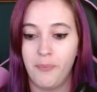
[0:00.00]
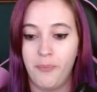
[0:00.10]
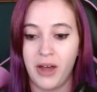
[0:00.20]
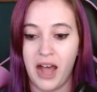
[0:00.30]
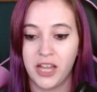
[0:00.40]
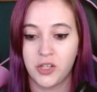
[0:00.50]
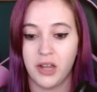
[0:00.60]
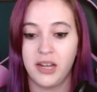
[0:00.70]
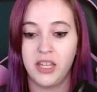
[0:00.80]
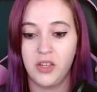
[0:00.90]
But I
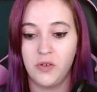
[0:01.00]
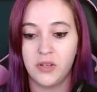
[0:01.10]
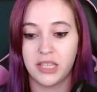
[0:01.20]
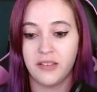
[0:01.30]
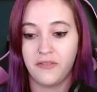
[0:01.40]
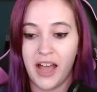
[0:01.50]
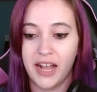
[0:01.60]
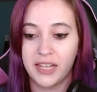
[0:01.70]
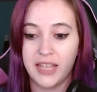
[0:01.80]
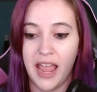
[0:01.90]
try to use the
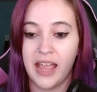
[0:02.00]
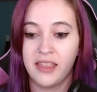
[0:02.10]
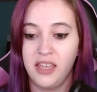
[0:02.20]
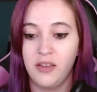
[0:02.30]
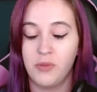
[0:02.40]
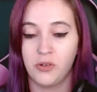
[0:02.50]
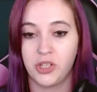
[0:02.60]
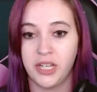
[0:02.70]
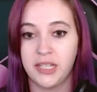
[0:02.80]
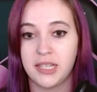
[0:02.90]
facts and the
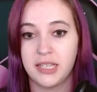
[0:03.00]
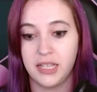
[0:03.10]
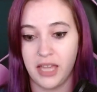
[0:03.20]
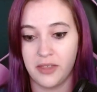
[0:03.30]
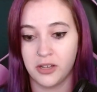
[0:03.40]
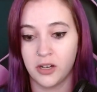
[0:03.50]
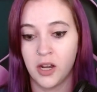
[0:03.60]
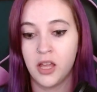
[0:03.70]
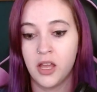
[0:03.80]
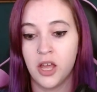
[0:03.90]
emotions together.
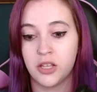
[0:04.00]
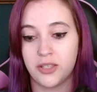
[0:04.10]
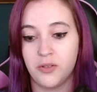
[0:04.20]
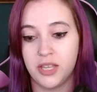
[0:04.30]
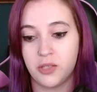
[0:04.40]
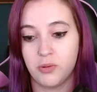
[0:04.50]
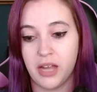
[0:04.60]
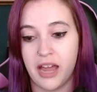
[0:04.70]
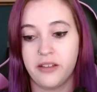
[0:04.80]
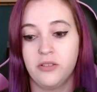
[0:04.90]
So this would
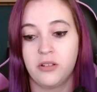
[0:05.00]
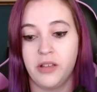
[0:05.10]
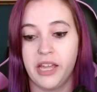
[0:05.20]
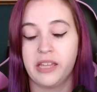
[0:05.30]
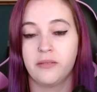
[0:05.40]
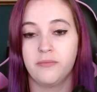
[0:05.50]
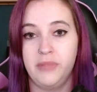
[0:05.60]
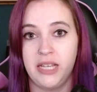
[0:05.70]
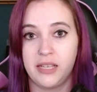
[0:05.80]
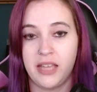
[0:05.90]
kind of look like
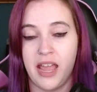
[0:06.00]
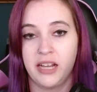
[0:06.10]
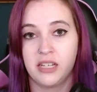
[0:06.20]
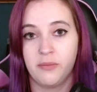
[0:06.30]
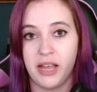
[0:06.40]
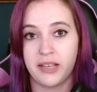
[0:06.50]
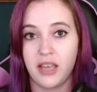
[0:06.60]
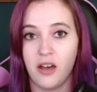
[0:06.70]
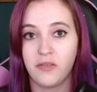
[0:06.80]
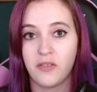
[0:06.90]
me saying to
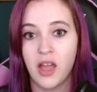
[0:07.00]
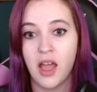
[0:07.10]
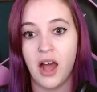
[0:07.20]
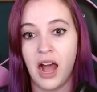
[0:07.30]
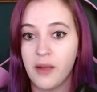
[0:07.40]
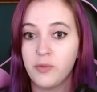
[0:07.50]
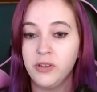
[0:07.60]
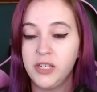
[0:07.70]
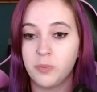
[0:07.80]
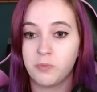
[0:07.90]
myself, I'm
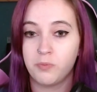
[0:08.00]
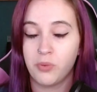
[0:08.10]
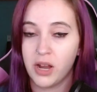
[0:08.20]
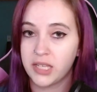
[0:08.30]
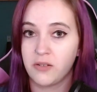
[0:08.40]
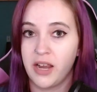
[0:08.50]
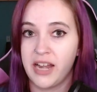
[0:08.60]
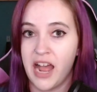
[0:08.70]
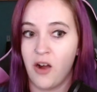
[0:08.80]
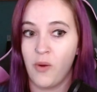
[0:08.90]
really depressed right
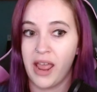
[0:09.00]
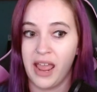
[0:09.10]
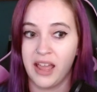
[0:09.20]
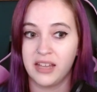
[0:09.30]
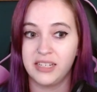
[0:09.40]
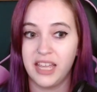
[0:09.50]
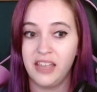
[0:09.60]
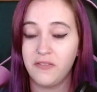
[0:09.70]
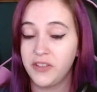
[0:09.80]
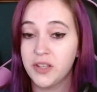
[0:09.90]
now and
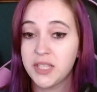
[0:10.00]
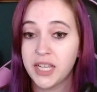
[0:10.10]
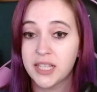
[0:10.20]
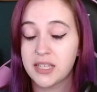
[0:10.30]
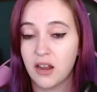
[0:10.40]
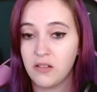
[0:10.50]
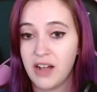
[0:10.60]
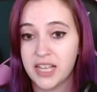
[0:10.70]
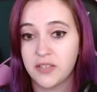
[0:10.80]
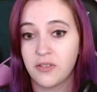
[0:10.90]
it feels like it's going to
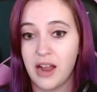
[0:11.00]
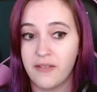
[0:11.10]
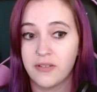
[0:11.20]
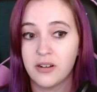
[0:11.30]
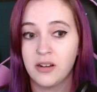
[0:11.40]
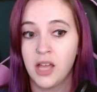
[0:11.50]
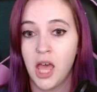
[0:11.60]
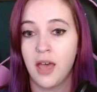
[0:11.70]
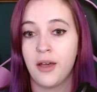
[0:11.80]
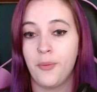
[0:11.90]
last forever,
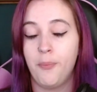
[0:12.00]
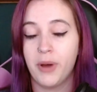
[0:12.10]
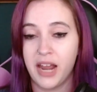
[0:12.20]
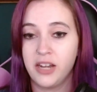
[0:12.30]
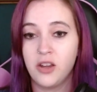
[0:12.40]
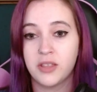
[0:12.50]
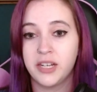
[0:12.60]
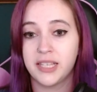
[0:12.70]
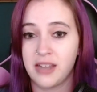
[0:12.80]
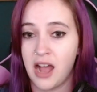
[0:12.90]
but I know that
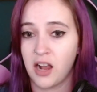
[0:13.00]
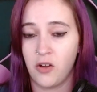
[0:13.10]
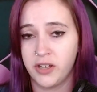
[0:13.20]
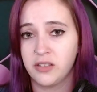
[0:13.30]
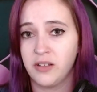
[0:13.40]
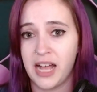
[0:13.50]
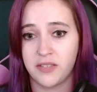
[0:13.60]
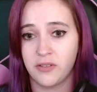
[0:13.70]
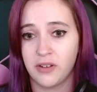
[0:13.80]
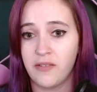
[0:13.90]
it's not going to
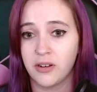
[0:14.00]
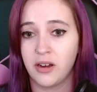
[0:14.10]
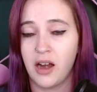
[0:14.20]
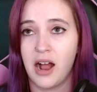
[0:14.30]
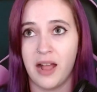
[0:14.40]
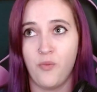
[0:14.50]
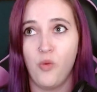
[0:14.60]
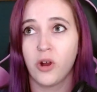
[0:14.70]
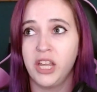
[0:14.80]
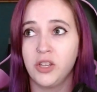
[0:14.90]
last forever. I'm
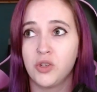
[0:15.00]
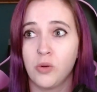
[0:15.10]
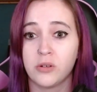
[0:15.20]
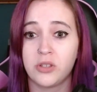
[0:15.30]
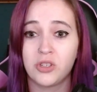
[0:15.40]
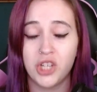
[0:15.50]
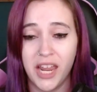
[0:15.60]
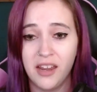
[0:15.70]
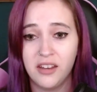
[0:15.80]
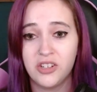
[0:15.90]
working towards
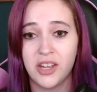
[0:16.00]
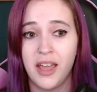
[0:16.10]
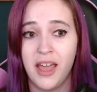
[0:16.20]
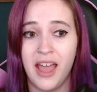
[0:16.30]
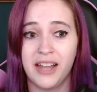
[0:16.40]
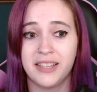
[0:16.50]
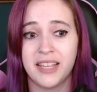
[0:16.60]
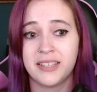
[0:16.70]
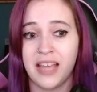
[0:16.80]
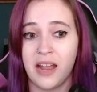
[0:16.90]
change. And
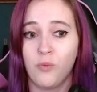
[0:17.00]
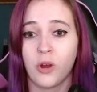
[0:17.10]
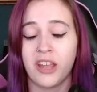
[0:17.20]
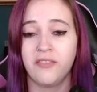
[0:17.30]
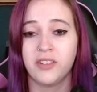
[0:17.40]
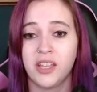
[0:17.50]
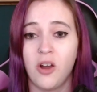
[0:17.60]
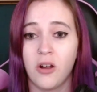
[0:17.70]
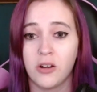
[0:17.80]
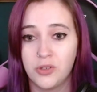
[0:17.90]
since I'm working really
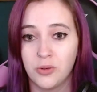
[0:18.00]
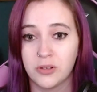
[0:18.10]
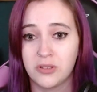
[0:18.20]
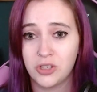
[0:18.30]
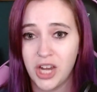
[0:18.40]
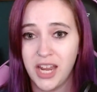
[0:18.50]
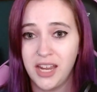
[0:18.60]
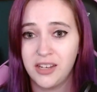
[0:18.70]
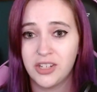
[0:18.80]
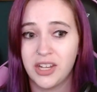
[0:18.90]
hard towards
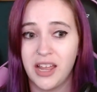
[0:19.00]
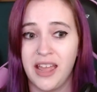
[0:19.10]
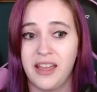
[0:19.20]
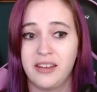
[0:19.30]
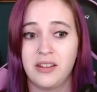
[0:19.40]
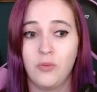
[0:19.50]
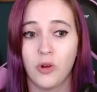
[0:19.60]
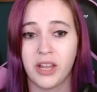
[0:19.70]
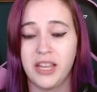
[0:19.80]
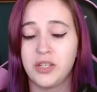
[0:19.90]
change and
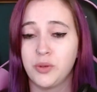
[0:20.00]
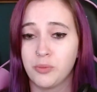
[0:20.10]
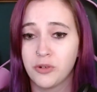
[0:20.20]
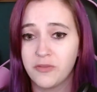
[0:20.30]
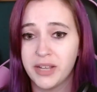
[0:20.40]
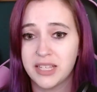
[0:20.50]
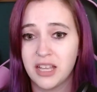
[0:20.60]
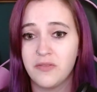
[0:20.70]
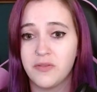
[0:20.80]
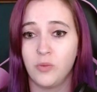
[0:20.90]
working to improve
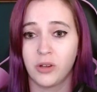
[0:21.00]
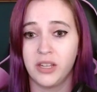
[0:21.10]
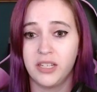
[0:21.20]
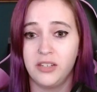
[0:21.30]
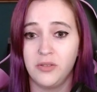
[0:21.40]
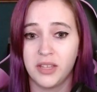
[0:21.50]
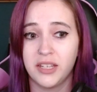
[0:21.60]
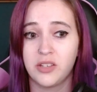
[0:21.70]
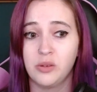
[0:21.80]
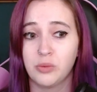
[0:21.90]
myself and working to do
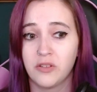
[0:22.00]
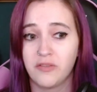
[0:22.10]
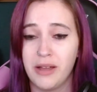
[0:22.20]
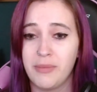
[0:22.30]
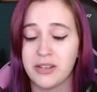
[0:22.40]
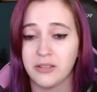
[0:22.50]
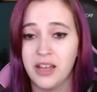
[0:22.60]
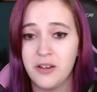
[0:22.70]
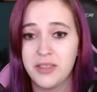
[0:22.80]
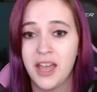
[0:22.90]
things to improve my mental
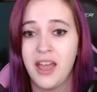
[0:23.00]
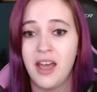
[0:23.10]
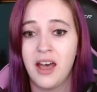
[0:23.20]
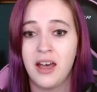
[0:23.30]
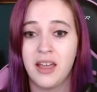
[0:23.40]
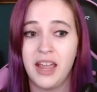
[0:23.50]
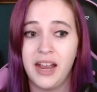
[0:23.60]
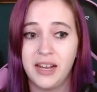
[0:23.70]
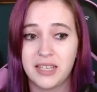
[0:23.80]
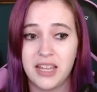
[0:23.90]
health,
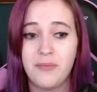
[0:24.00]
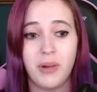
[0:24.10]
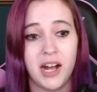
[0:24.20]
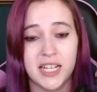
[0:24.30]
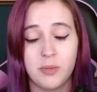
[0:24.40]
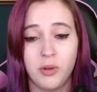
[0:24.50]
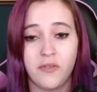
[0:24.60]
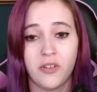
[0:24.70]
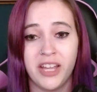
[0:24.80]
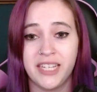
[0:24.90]
it's impossible
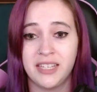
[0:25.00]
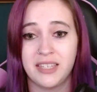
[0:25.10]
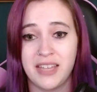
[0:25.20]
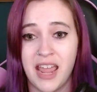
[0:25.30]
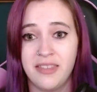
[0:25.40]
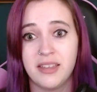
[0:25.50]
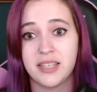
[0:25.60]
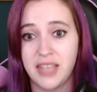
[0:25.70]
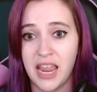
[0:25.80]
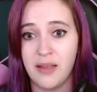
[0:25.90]
for it to stay the
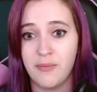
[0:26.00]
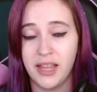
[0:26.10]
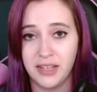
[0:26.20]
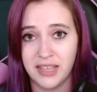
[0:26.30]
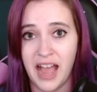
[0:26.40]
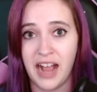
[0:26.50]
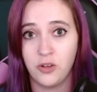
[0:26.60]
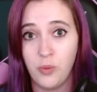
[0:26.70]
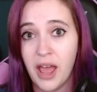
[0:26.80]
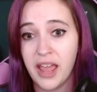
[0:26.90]
same
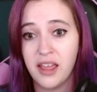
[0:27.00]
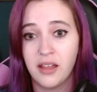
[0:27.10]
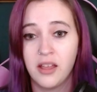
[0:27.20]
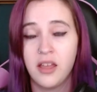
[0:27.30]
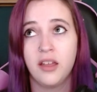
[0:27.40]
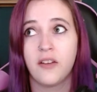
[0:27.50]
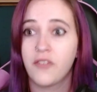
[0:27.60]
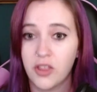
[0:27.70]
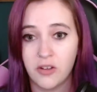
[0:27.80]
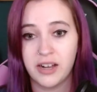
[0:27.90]
exact way
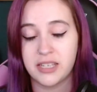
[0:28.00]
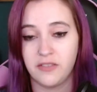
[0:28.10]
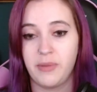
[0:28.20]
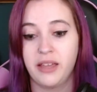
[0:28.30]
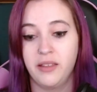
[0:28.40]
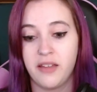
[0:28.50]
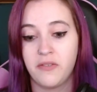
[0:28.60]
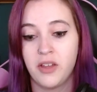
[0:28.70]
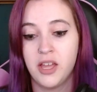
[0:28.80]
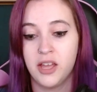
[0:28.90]
for the rest of my life.
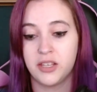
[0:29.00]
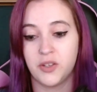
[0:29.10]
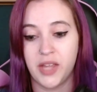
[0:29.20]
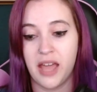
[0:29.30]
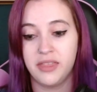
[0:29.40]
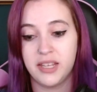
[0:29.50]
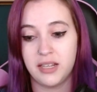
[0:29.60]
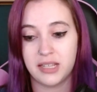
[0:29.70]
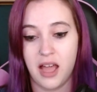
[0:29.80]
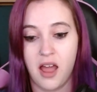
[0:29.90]
So again, this
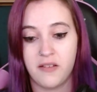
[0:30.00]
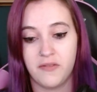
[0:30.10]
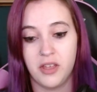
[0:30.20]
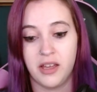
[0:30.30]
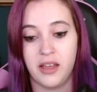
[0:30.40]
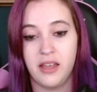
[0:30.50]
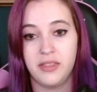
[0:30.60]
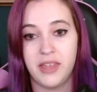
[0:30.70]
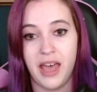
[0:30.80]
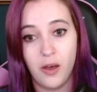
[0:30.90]
is kind of the
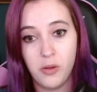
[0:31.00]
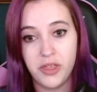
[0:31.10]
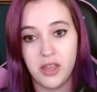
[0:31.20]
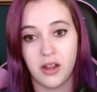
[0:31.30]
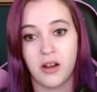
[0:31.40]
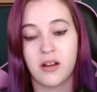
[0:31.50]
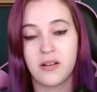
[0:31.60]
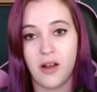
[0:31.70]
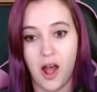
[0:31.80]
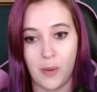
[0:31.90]
healthier
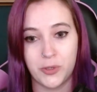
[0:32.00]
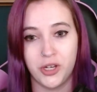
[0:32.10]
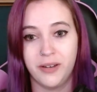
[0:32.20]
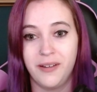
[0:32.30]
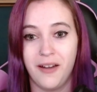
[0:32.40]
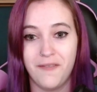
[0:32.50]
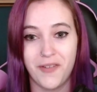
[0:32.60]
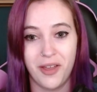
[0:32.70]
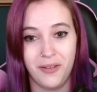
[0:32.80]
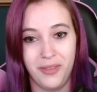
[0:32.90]
option
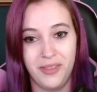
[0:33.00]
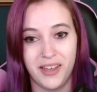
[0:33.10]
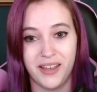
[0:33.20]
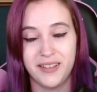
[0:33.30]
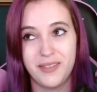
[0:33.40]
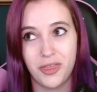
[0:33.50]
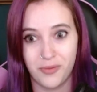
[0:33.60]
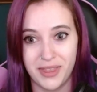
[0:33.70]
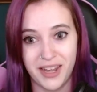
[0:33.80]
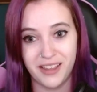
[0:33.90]
of the
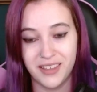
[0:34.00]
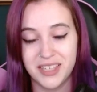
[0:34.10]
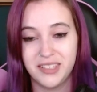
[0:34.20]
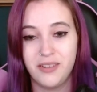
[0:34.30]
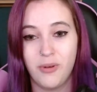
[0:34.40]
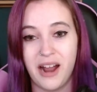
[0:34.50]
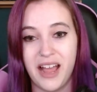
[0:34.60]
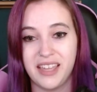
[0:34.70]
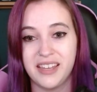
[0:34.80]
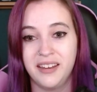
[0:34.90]
three that I listed, where
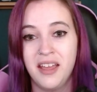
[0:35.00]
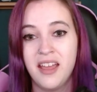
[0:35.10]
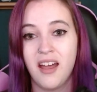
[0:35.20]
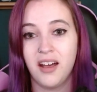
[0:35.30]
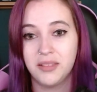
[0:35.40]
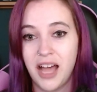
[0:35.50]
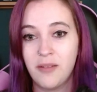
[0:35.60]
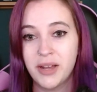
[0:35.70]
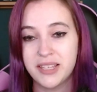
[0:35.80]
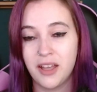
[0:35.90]
I can allow
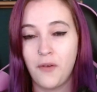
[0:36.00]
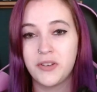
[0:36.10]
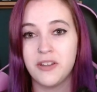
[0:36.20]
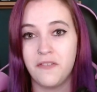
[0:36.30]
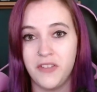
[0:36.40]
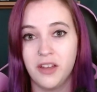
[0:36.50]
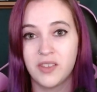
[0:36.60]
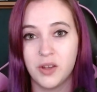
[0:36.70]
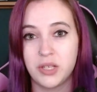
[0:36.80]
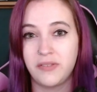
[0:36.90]
myself to feel
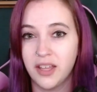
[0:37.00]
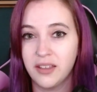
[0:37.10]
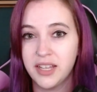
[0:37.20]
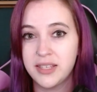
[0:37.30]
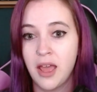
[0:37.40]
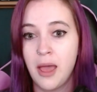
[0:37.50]
those feelings,